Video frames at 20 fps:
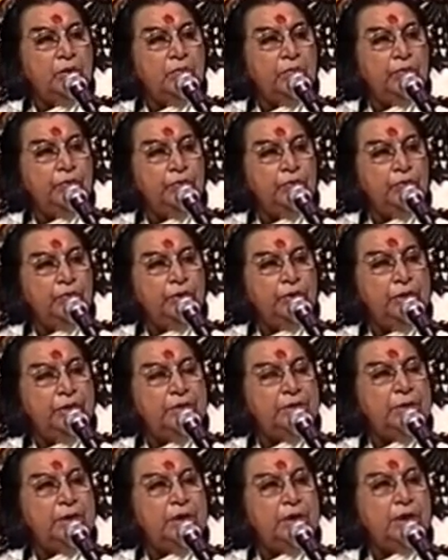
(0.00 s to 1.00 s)
few
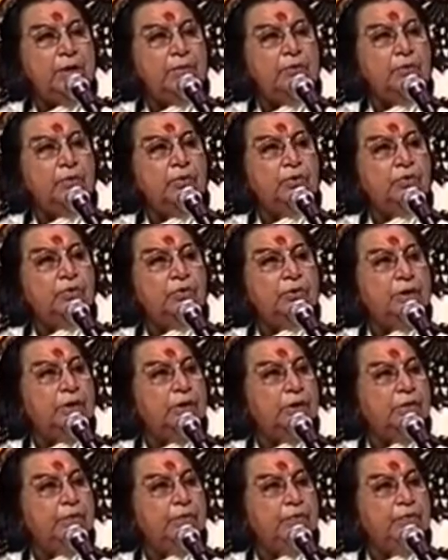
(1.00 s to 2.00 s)
things that I am going to tell
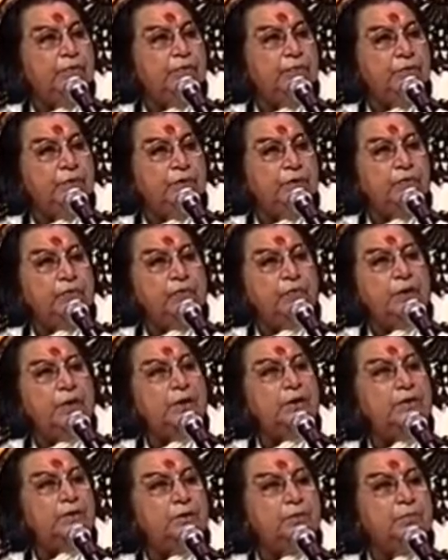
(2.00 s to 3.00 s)
you. It's
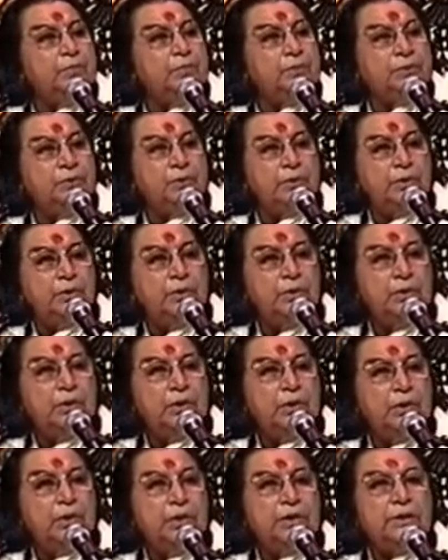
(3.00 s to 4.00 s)
very simple,
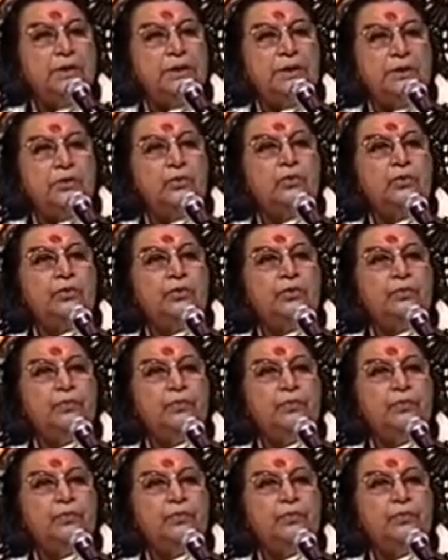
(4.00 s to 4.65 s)
as I told you.